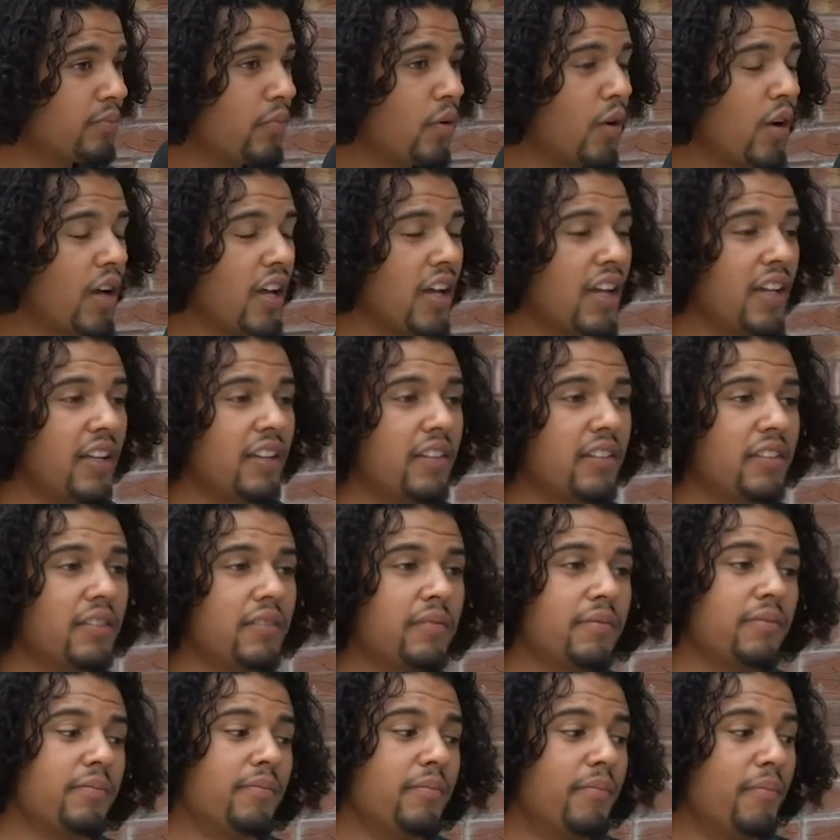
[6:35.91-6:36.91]
but
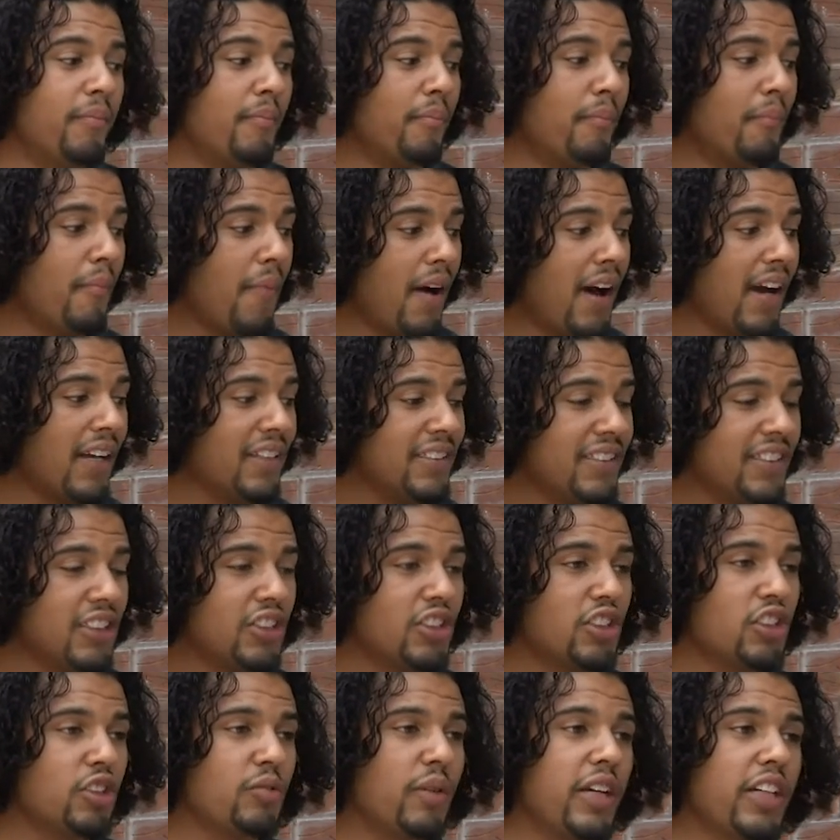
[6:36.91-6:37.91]
in my
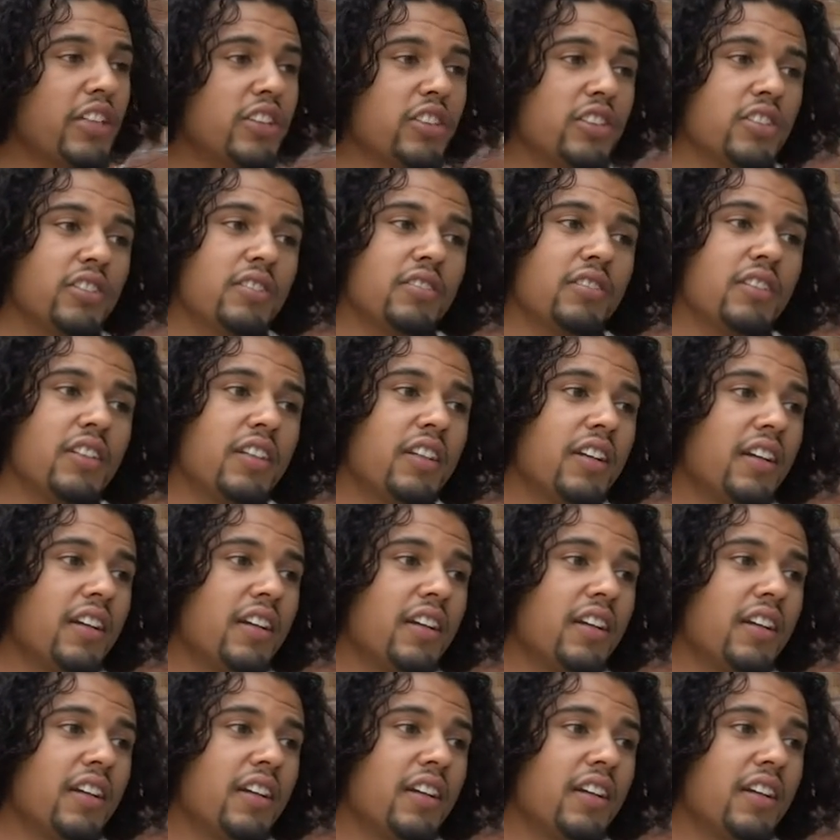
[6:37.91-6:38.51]
situation,